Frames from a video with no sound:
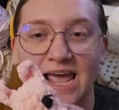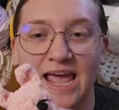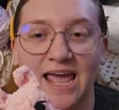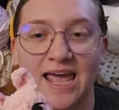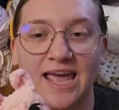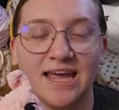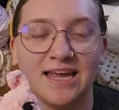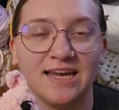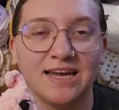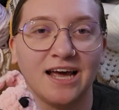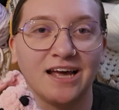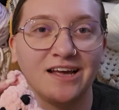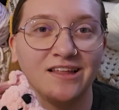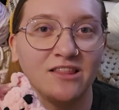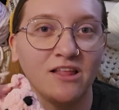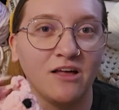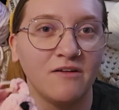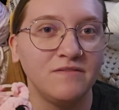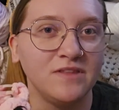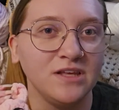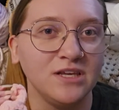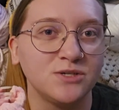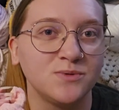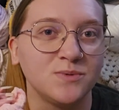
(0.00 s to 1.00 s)
And I
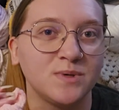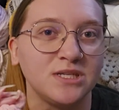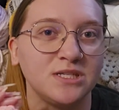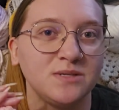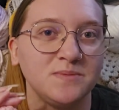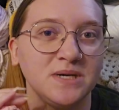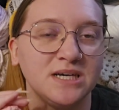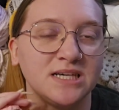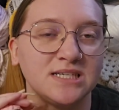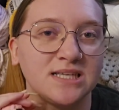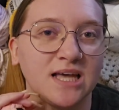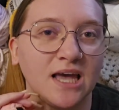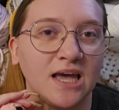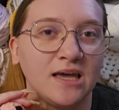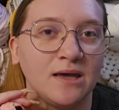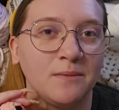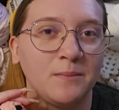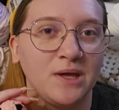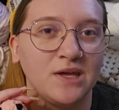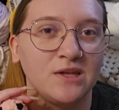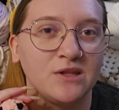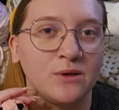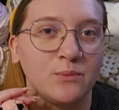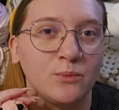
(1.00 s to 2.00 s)
love these ones because I
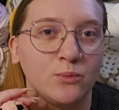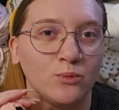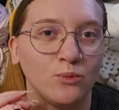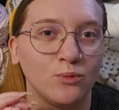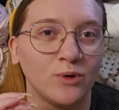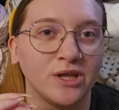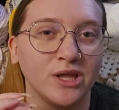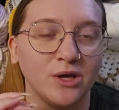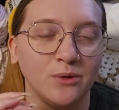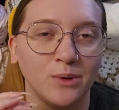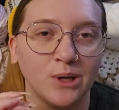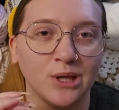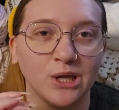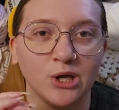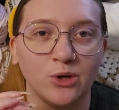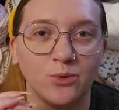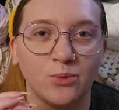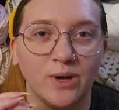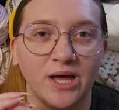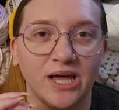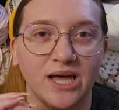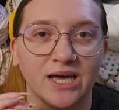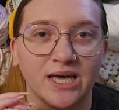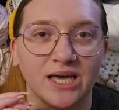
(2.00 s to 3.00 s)
can make them really
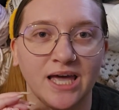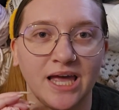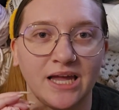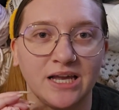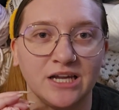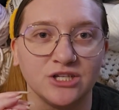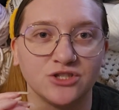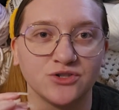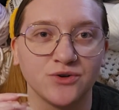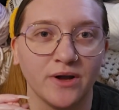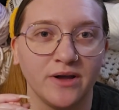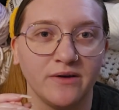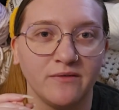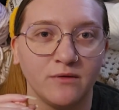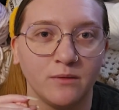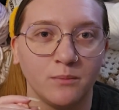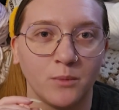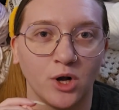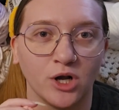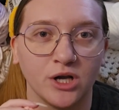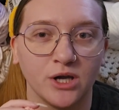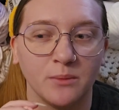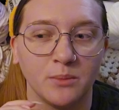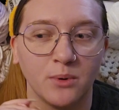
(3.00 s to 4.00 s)
quick, and it's great for
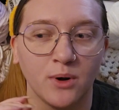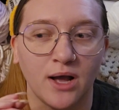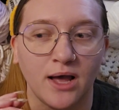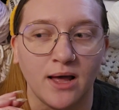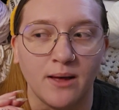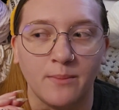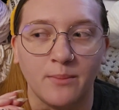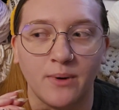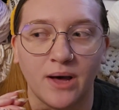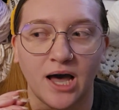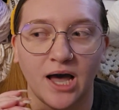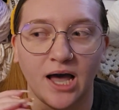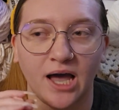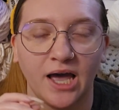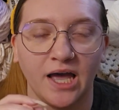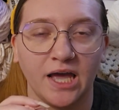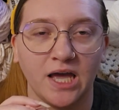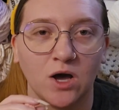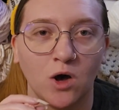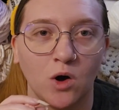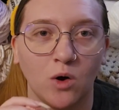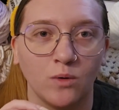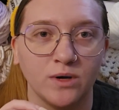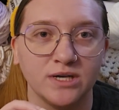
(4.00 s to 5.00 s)
market prep.
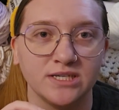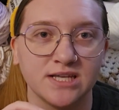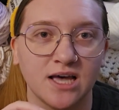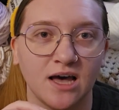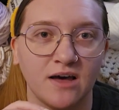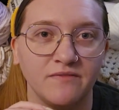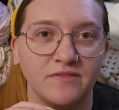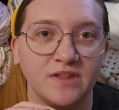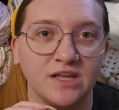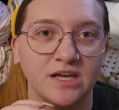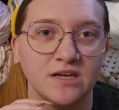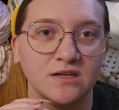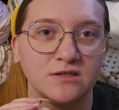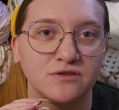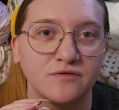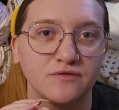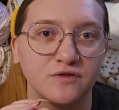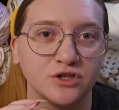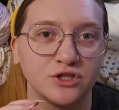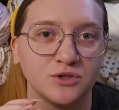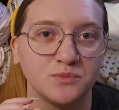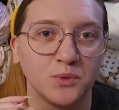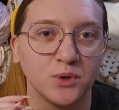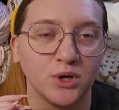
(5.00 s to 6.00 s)
I always have these
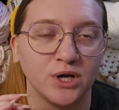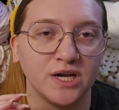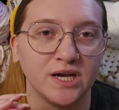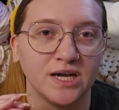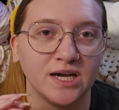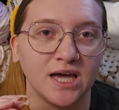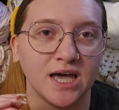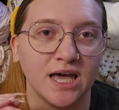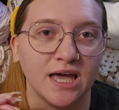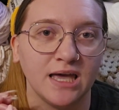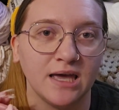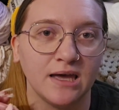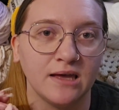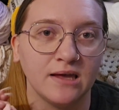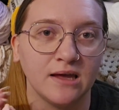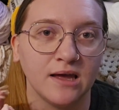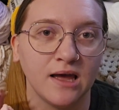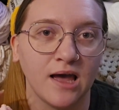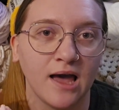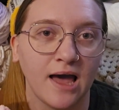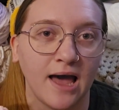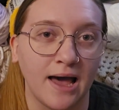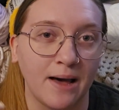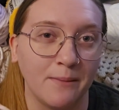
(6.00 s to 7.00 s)
for spring
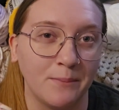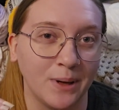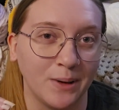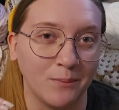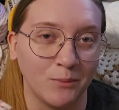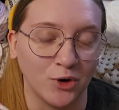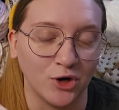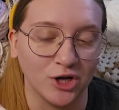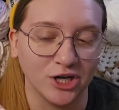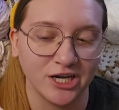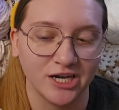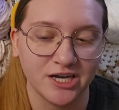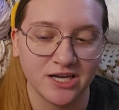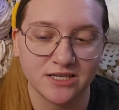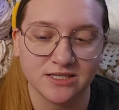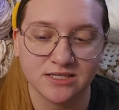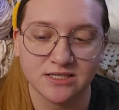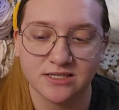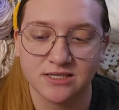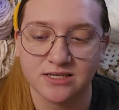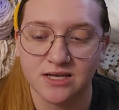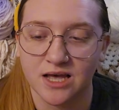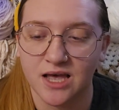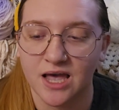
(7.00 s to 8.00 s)
at my
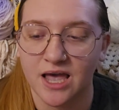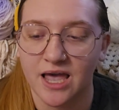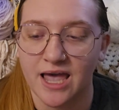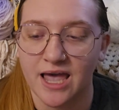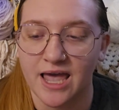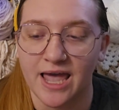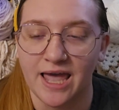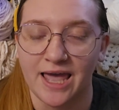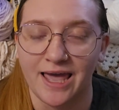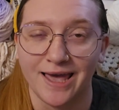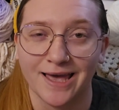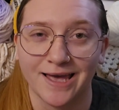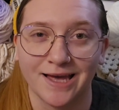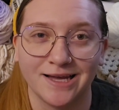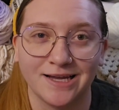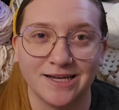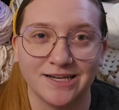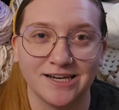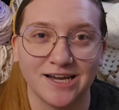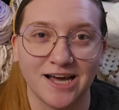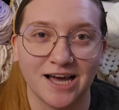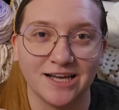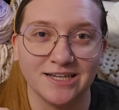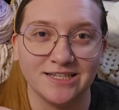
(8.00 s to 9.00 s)
markets,
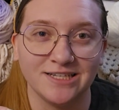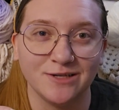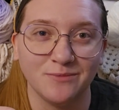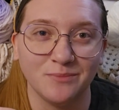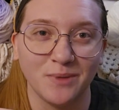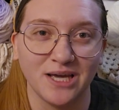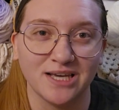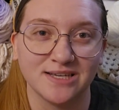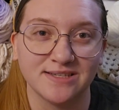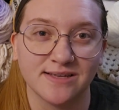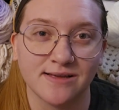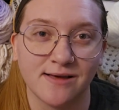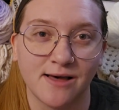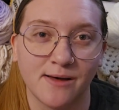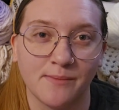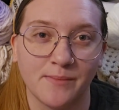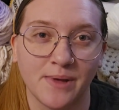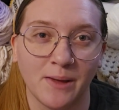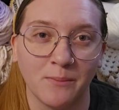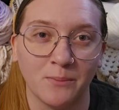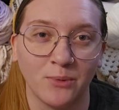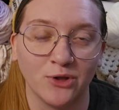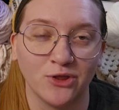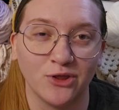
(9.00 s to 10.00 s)
and I did make
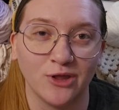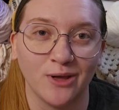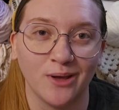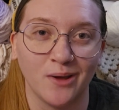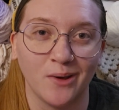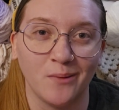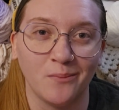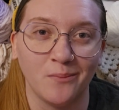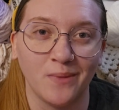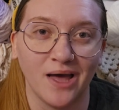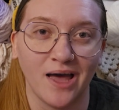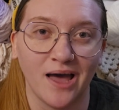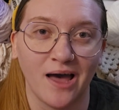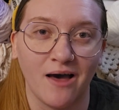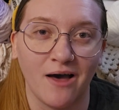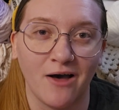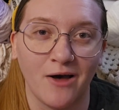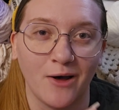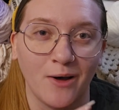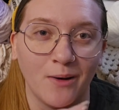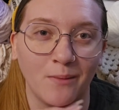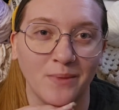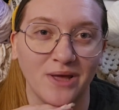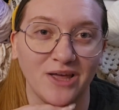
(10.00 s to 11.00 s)
some and put them
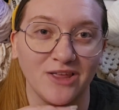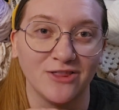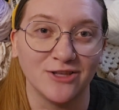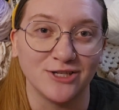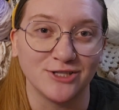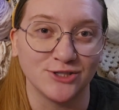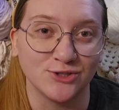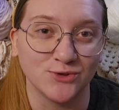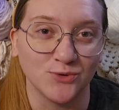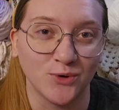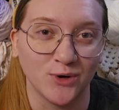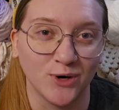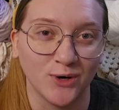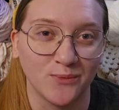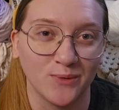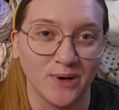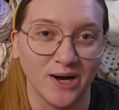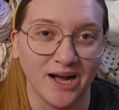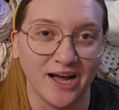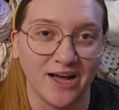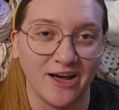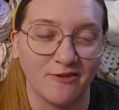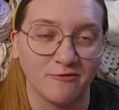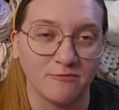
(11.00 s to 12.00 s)
in the store
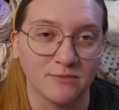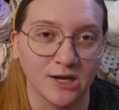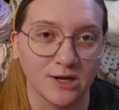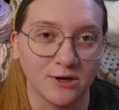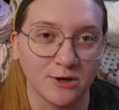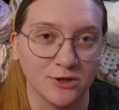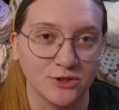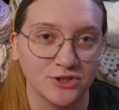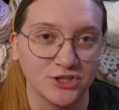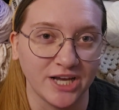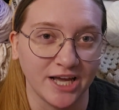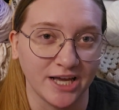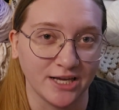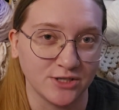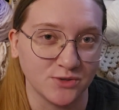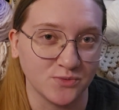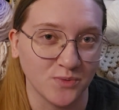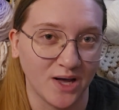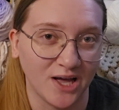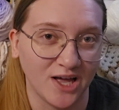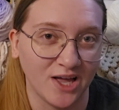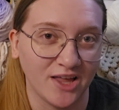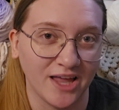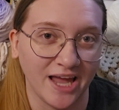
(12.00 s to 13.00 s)
where I have my crochet as
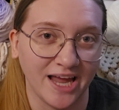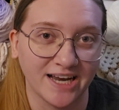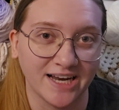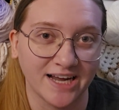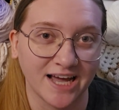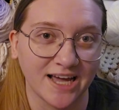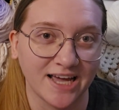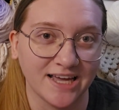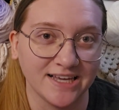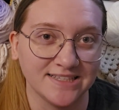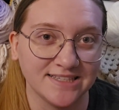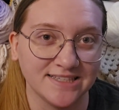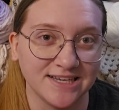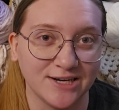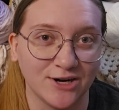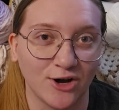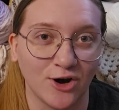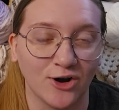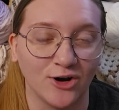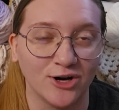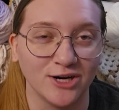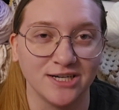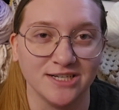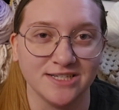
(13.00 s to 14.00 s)
well, and I did
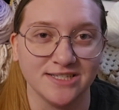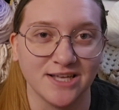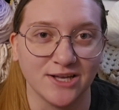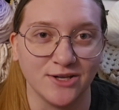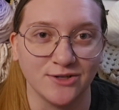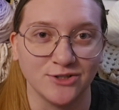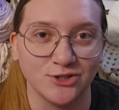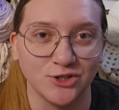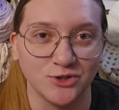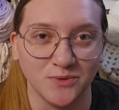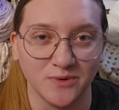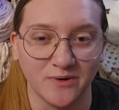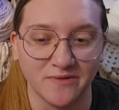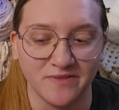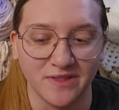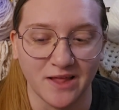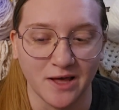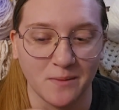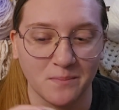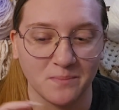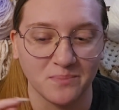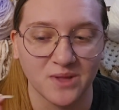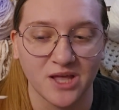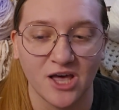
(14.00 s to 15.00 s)
already sell 2 of
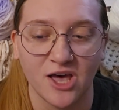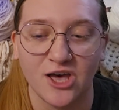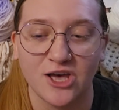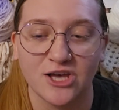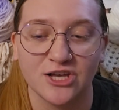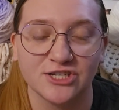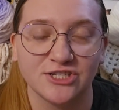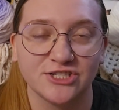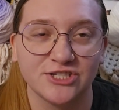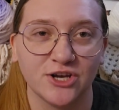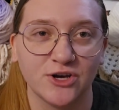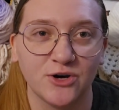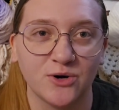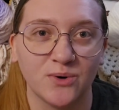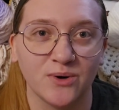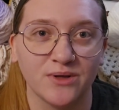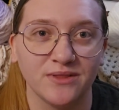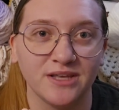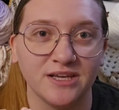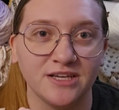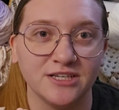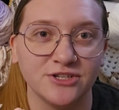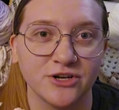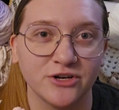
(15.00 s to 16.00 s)
them. So
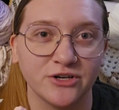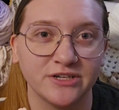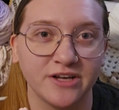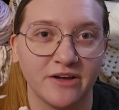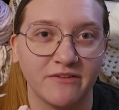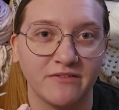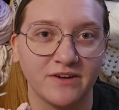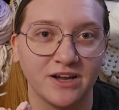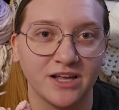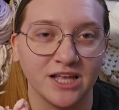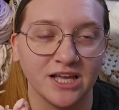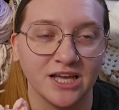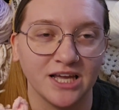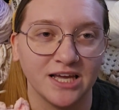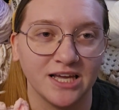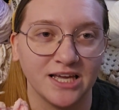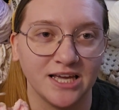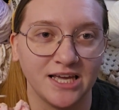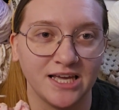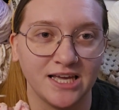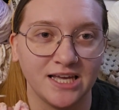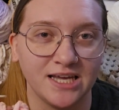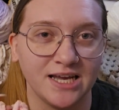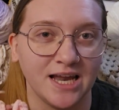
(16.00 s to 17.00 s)
these are definitely a
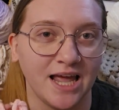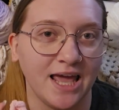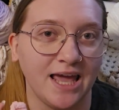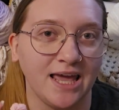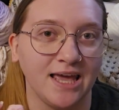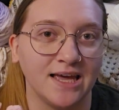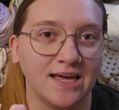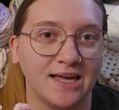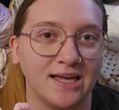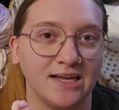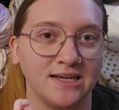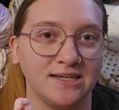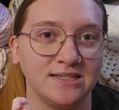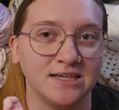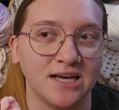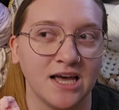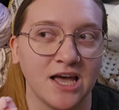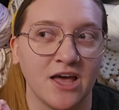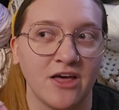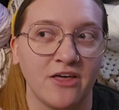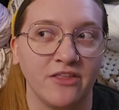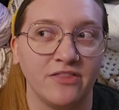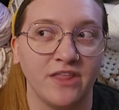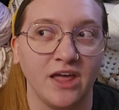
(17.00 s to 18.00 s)
hit, and
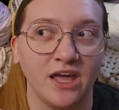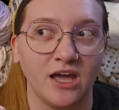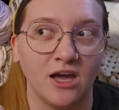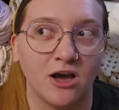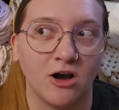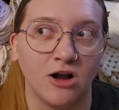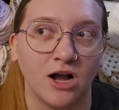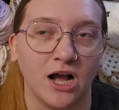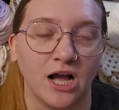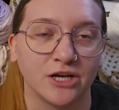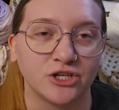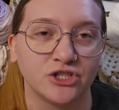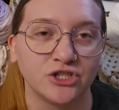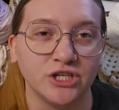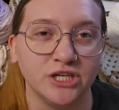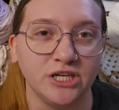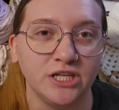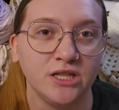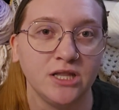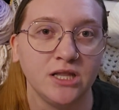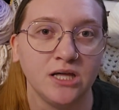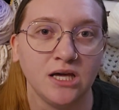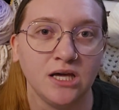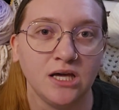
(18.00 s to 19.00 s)
they are
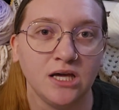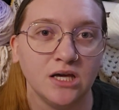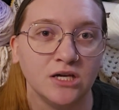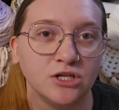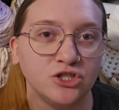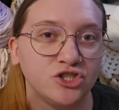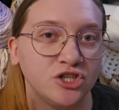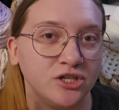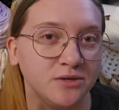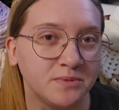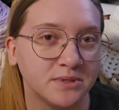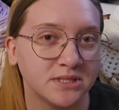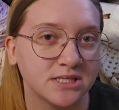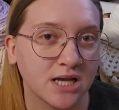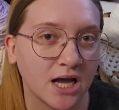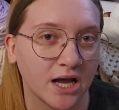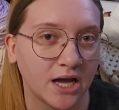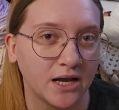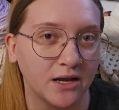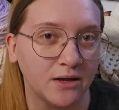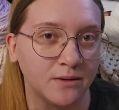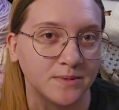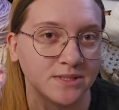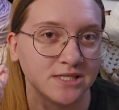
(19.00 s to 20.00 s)
actually the cheapest
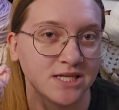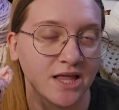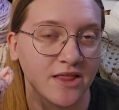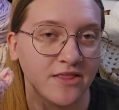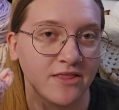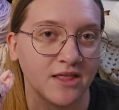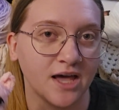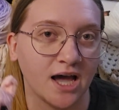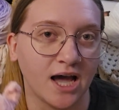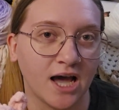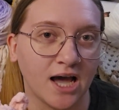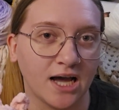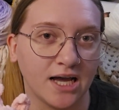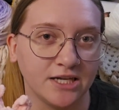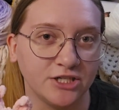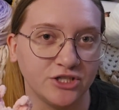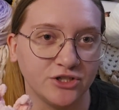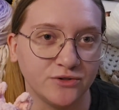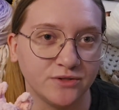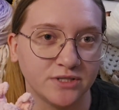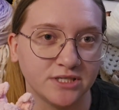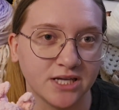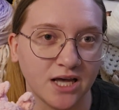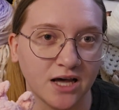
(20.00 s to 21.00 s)
items that I
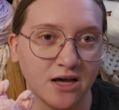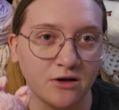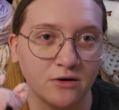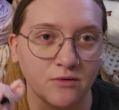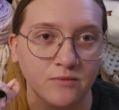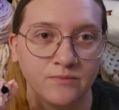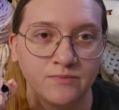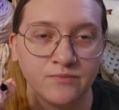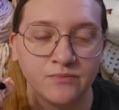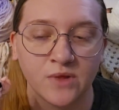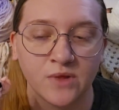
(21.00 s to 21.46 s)
do sell,